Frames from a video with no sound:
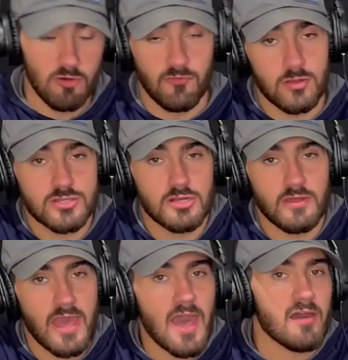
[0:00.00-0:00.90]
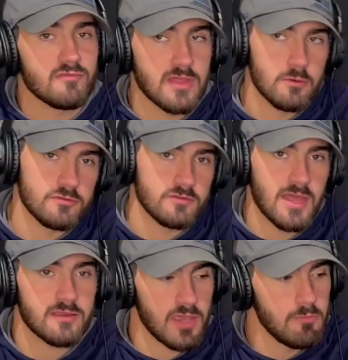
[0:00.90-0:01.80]
far this year they have.
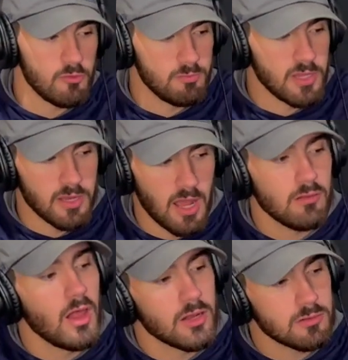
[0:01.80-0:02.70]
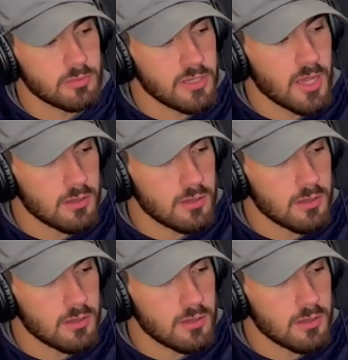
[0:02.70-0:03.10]
That game would be an outlier, but yeah.